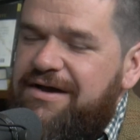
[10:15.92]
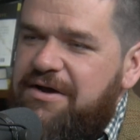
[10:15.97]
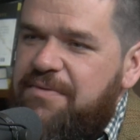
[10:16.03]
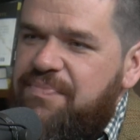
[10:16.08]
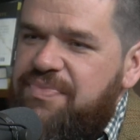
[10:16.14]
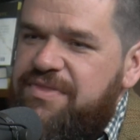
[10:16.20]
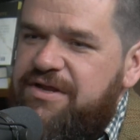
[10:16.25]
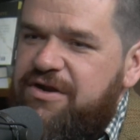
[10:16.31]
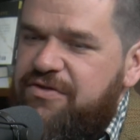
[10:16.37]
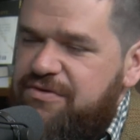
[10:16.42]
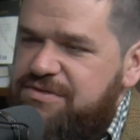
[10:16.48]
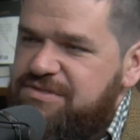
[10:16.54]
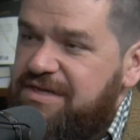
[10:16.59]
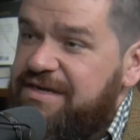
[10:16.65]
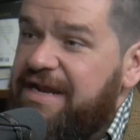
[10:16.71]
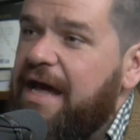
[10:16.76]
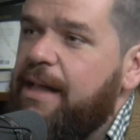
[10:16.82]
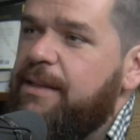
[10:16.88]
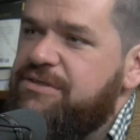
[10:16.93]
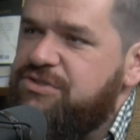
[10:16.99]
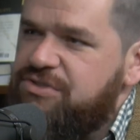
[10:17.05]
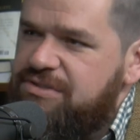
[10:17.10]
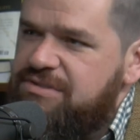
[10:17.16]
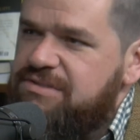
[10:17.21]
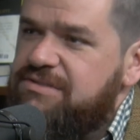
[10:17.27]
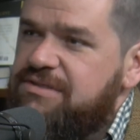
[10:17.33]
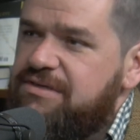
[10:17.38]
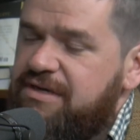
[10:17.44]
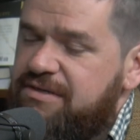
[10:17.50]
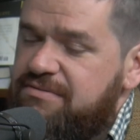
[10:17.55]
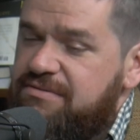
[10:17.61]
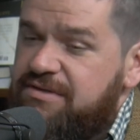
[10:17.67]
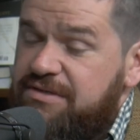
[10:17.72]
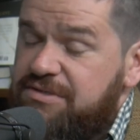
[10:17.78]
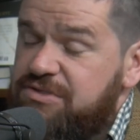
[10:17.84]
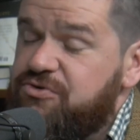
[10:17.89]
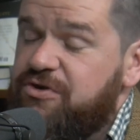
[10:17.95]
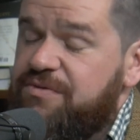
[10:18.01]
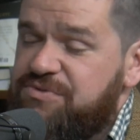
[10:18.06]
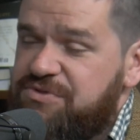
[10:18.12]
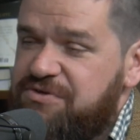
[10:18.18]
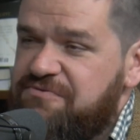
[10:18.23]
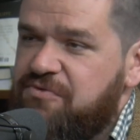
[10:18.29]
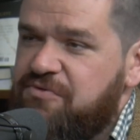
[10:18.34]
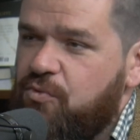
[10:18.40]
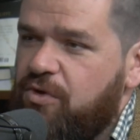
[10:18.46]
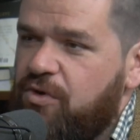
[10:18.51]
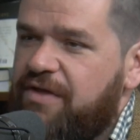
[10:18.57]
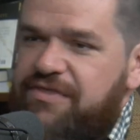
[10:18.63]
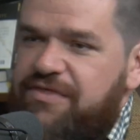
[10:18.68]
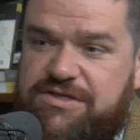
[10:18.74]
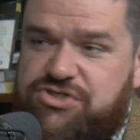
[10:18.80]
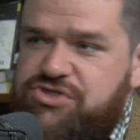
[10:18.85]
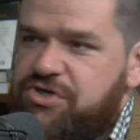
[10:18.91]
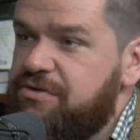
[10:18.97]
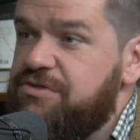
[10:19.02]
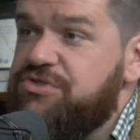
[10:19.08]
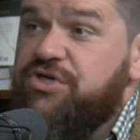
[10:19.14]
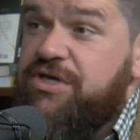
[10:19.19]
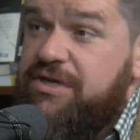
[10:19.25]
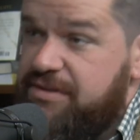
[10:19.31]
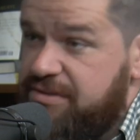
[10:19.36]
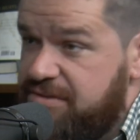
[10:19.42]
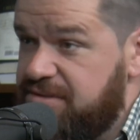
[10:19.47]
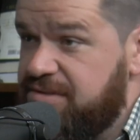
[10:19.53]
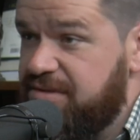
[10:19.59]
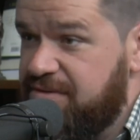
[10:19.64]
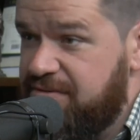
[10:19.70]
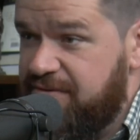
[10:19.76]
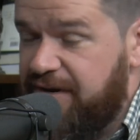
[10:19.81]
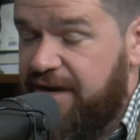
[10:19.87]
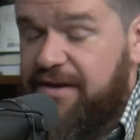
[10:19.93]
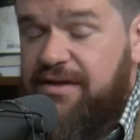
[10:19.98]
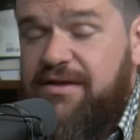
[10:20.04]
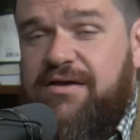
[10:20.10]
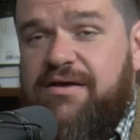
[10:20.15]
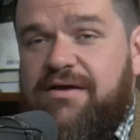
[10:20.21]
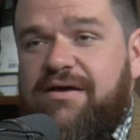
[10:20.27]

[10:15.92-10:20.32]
Um, you know, there's analogies in, in scripture for what the church is, mm-hmm. right?